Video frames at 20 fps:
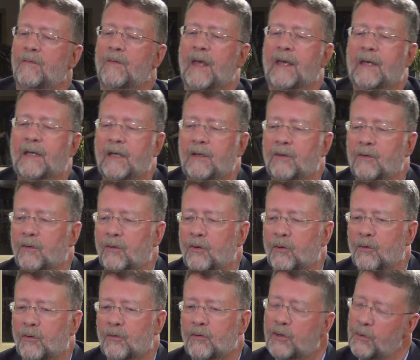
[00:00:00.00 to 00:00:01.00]
They can
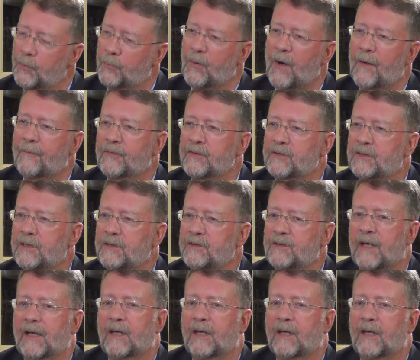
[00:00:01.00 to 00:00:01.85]
learn their preferences.